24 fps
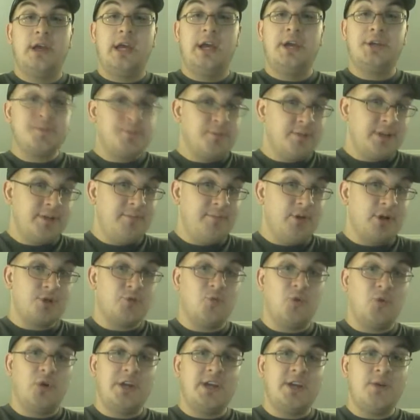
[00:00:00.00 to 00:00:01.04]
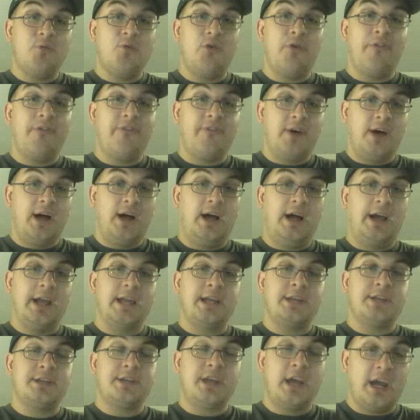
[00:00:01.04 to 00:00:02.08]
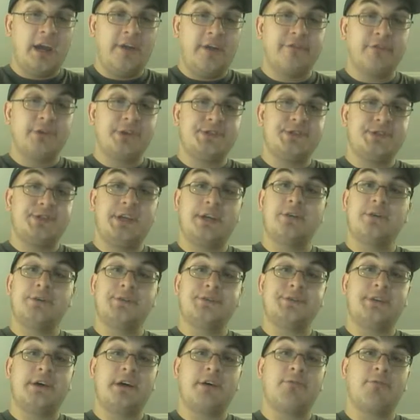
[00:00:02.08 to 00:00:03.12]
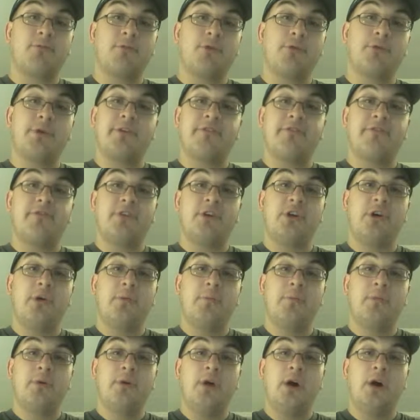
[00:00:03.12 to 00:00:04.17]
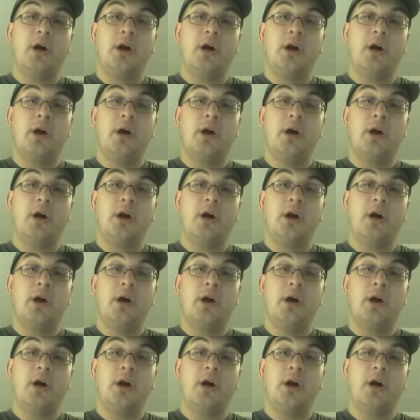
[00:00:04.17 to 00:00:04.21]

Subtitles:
It's pretty much what you will find in every single Seth Rogen film.